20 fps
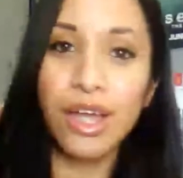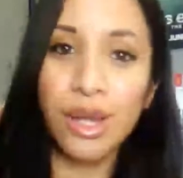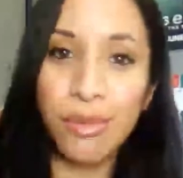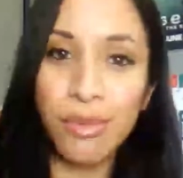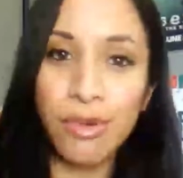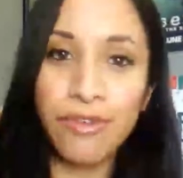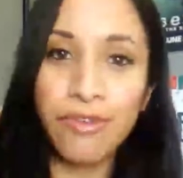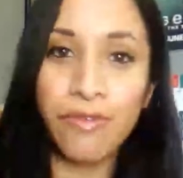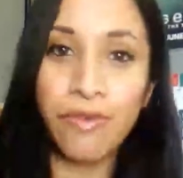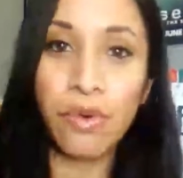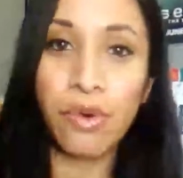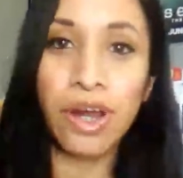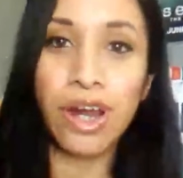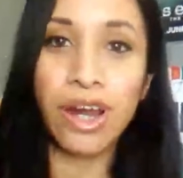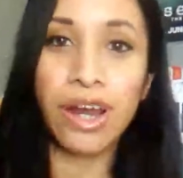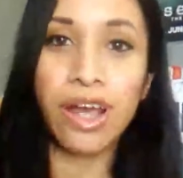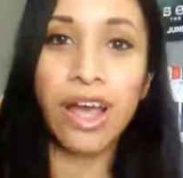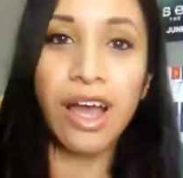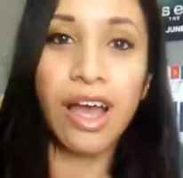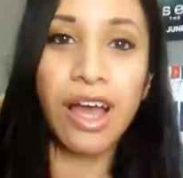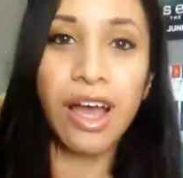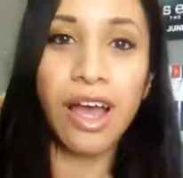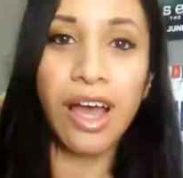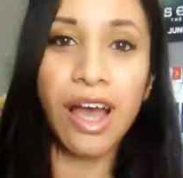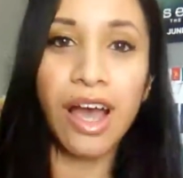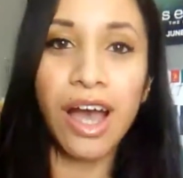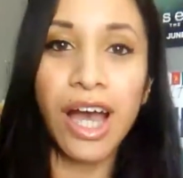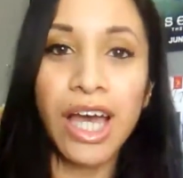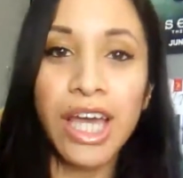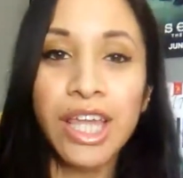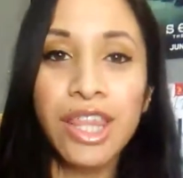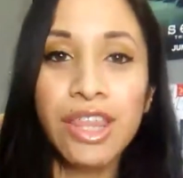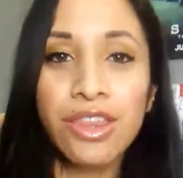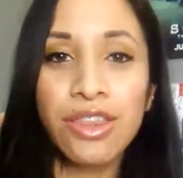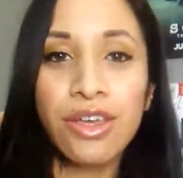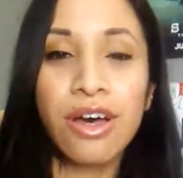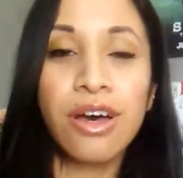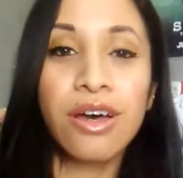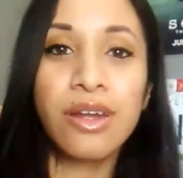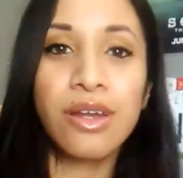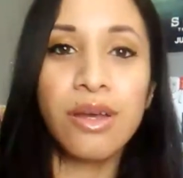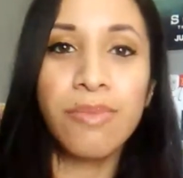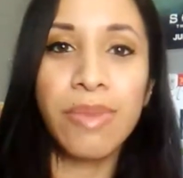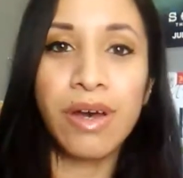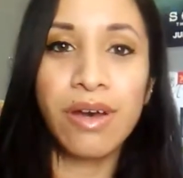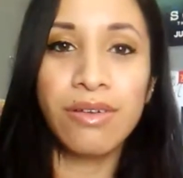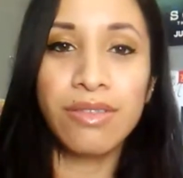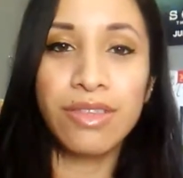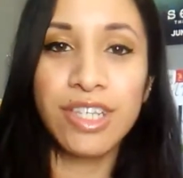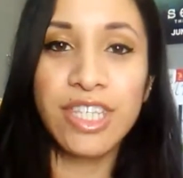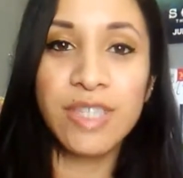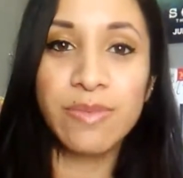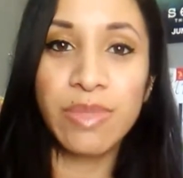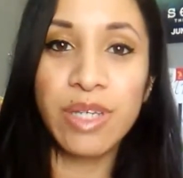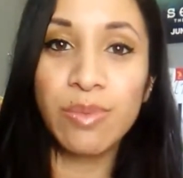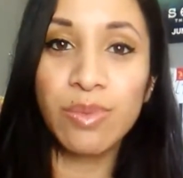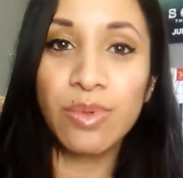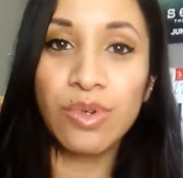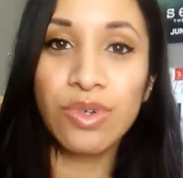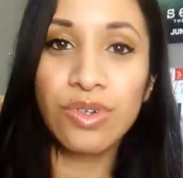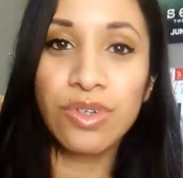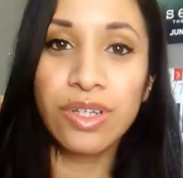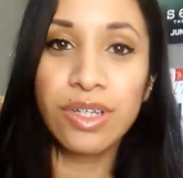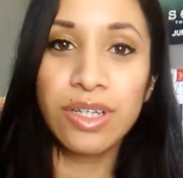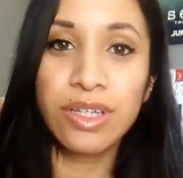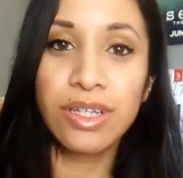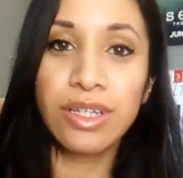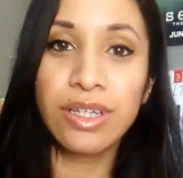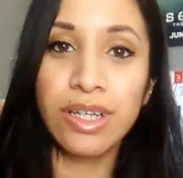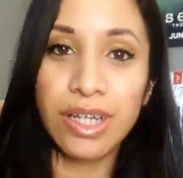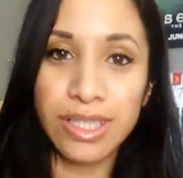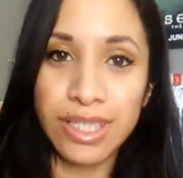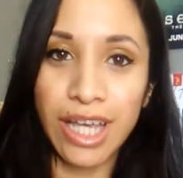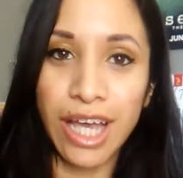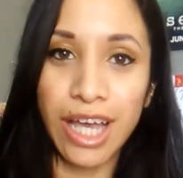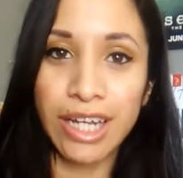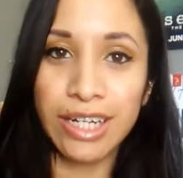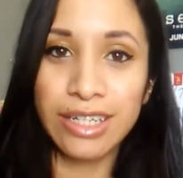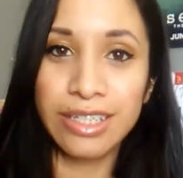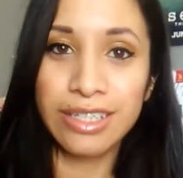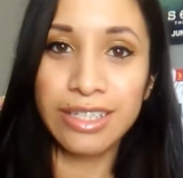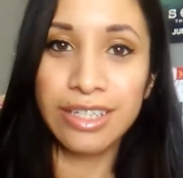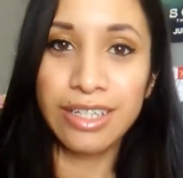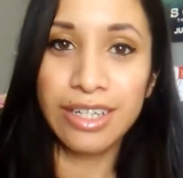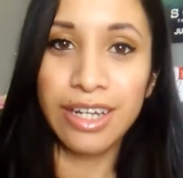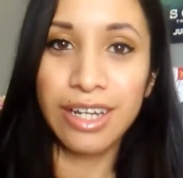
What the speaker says: Number four, I thought about these people a ton.